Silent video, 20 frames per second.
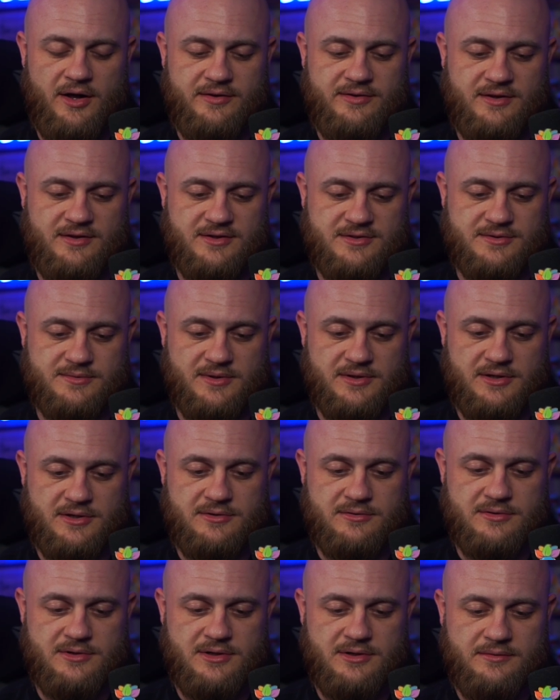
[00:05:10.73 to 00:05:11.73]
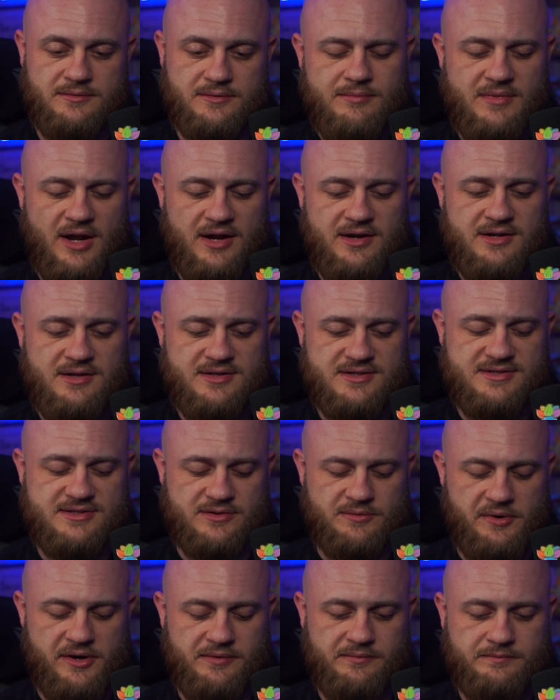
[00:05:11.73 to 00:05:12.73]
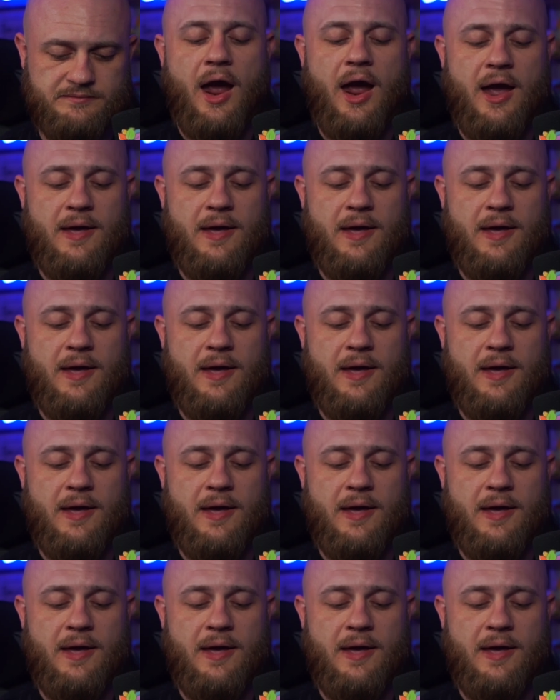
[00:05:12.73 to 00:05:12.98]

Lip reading: I think that's really cool. 90, this is a win.